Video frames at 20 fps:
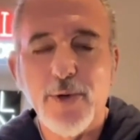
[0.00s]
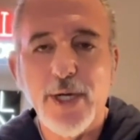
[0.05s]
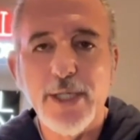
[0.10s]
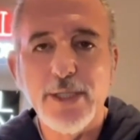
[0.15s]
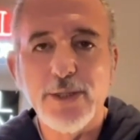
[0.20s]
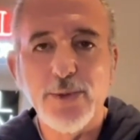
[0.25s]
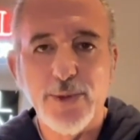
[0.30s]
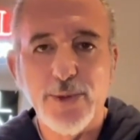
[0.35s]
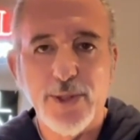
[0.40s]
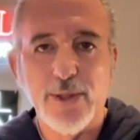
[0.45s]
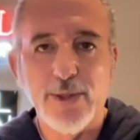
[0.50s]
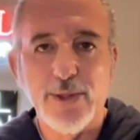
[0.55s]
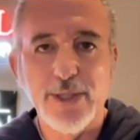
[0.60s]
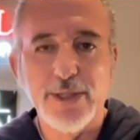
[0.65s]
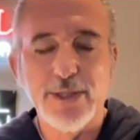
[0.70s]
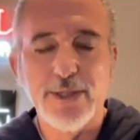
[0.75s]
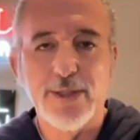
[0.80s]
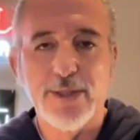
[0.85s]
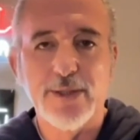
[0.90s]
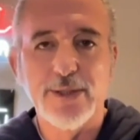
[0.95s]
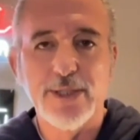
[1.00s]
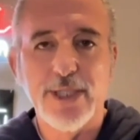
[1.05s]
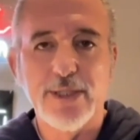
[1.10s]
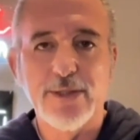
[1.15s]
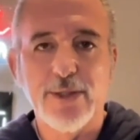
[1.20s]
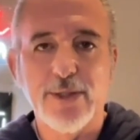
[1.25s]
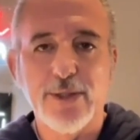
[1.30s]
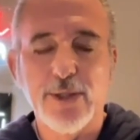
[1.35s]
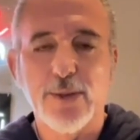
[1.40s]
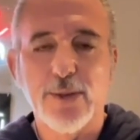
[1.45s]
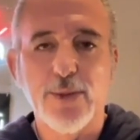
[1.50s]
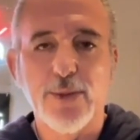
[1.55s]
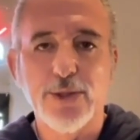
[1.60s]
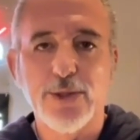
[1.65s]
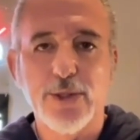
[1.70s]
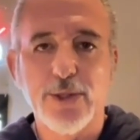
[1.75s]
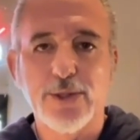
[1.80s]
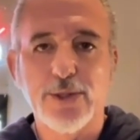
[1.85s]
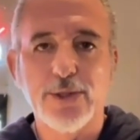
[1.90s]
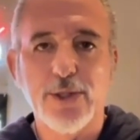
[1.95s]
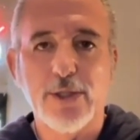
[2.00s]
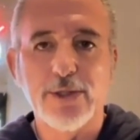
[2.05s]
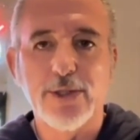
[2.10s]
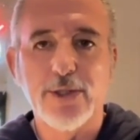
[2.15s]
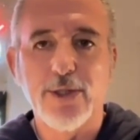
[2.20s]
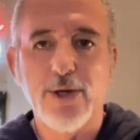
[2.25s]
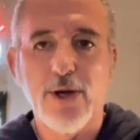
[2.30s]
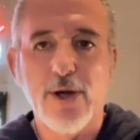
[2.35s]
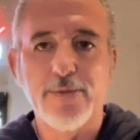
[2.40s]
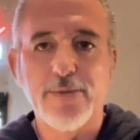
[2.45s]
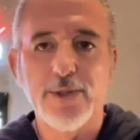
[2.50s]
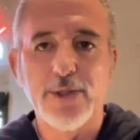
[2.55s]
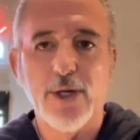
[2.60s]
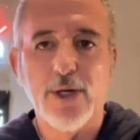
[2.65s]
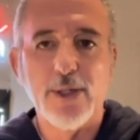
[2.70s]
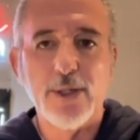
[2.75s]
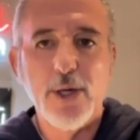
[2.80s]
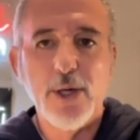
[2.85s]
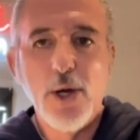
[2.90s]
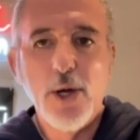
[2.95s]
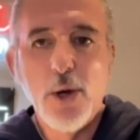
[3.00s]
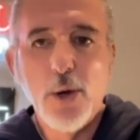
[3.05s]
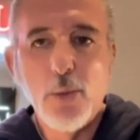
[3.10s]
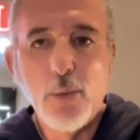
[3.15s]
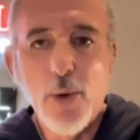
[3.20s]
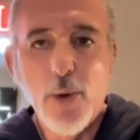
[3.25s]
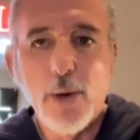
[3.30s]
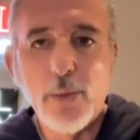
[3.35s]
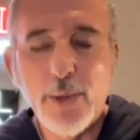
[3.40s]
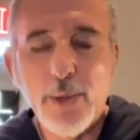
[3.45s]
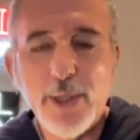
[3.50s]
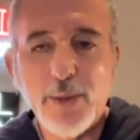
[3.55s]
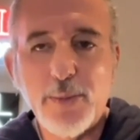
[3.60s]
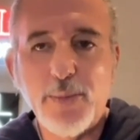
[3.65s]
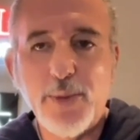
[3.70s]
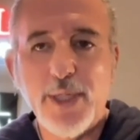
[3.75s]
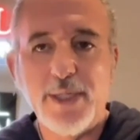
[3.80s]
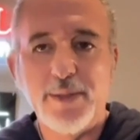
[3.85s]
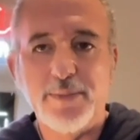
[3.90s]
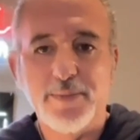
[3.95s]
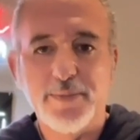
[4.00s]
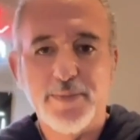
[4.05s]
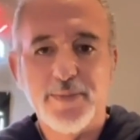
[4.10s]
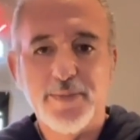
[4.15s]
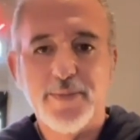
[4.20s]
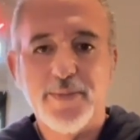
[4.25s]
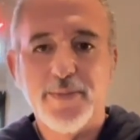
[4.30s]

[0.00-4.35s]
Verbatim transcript: phrase with our listeners out there at Commercial Construction Coffee Talk, what would it be?